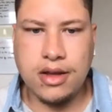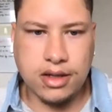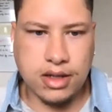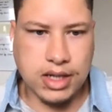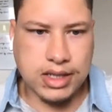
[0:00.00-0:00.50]

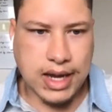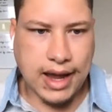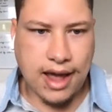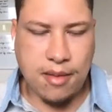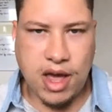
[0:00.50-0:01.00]
Earl,
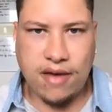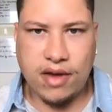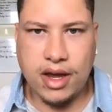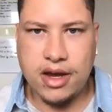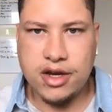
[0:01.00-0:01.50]
looks
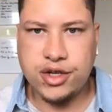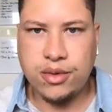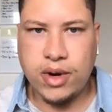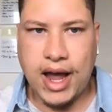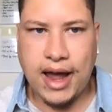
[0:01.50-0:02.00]
like I'm
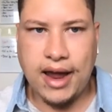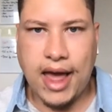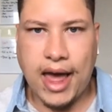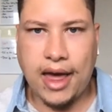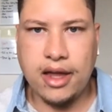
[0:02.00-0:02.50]
having an
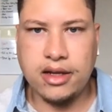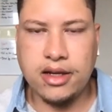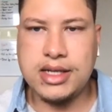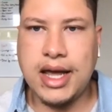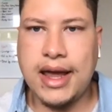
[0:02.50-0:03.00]
issue
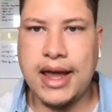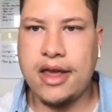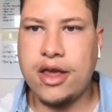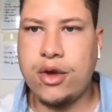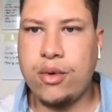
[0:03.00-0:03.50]
where it
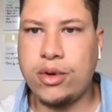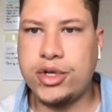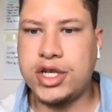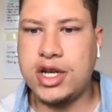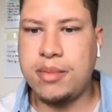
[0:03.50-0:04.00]
looks like
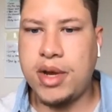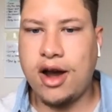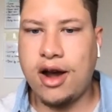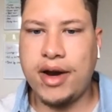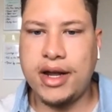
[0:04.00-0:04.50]
you
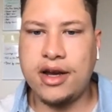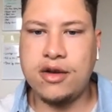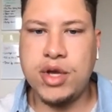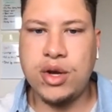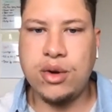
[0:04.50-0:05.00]
should
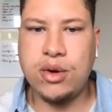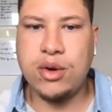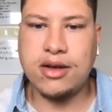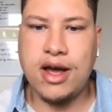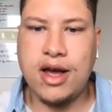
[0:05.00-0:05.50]
be already
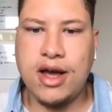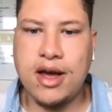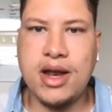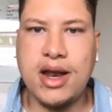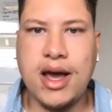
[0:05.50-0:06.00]

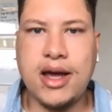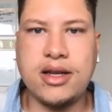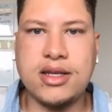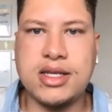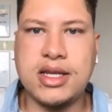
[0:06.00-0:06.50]
unmuted. So
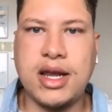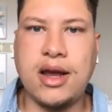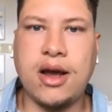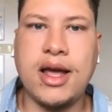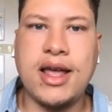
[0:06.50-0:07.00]
I'm
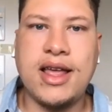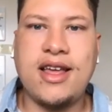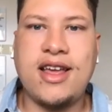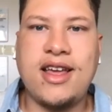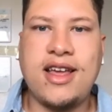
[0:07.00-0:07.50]
not
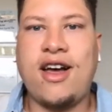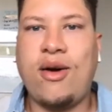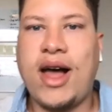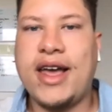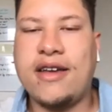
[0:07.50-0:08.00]
seeing
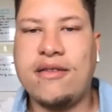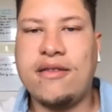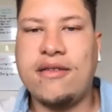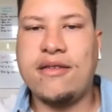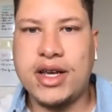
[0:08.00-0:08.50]

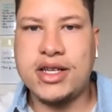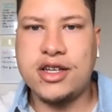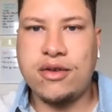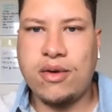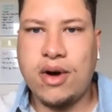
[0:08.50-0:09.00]
how I
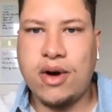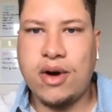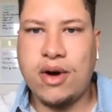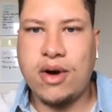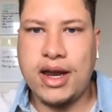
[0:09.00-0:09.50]
can
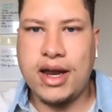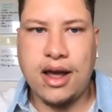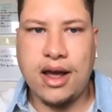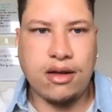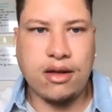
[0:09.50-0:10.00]
fix it
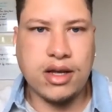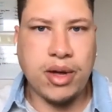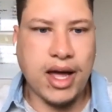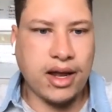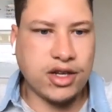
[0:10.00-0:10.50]
right
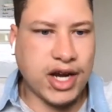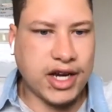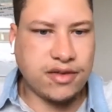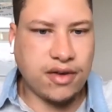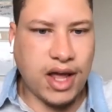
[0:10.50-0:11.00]
now. And
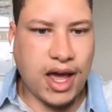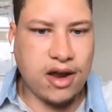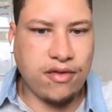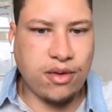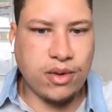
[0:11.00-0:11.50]
I
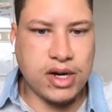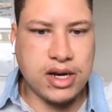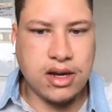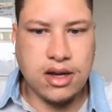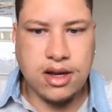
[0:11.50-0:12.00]
apologize for
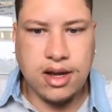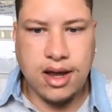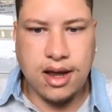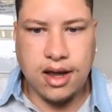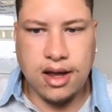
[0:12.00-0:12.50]
that,
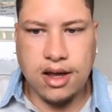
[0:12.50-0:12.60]
everyone.